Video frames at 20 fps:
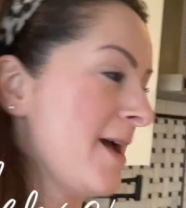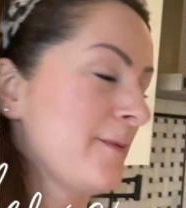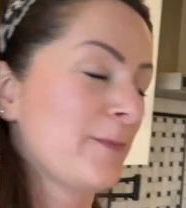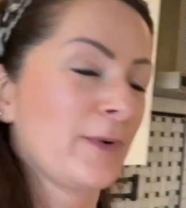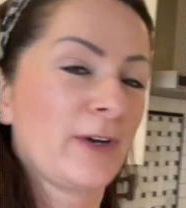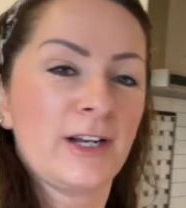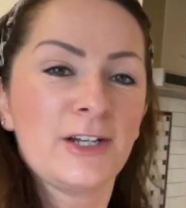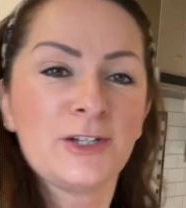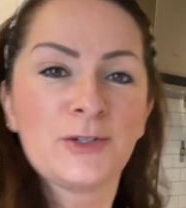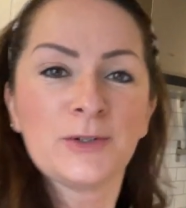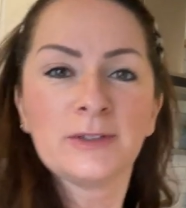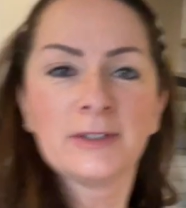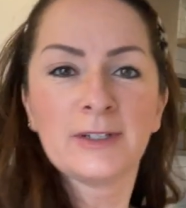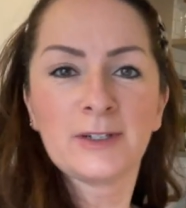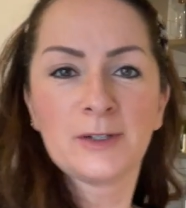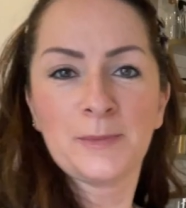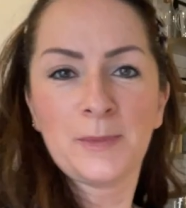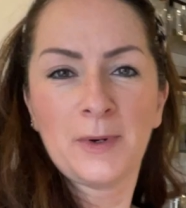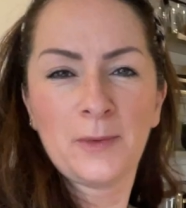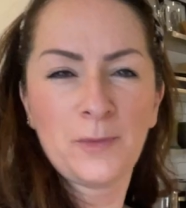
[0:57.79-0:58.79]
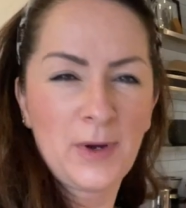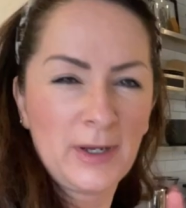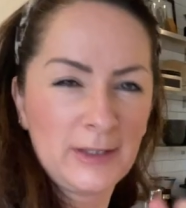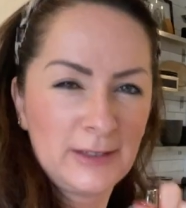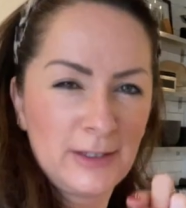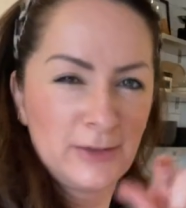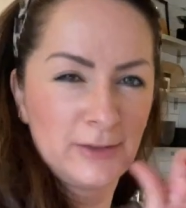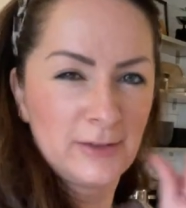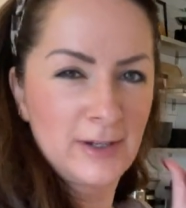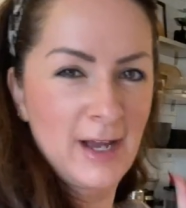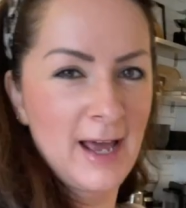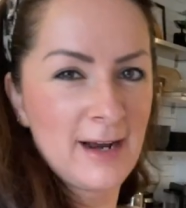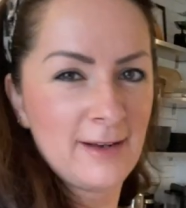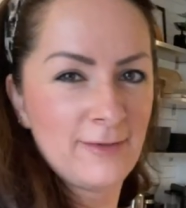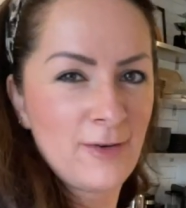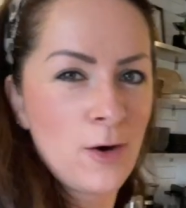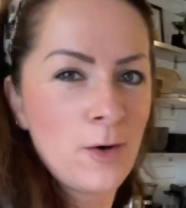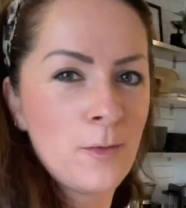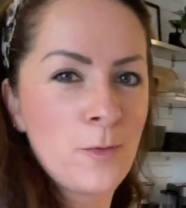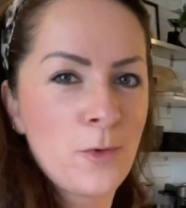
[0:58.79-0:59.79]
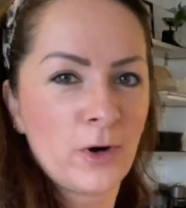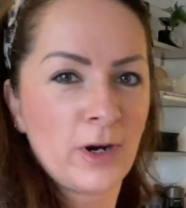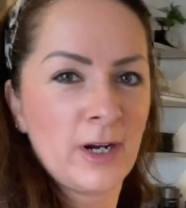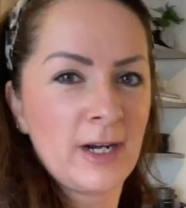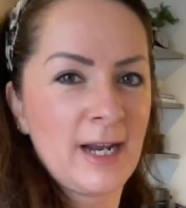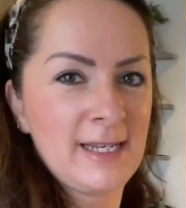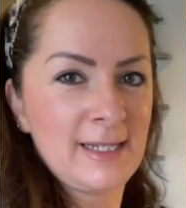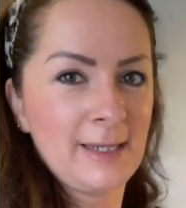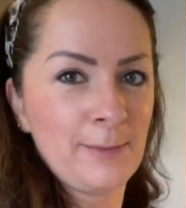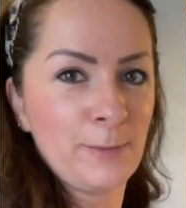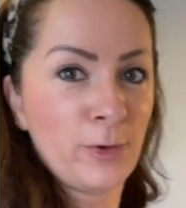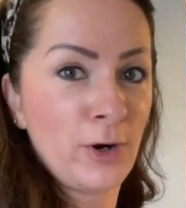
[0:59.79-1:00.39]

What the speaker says: we're going to do one little kind of home organizing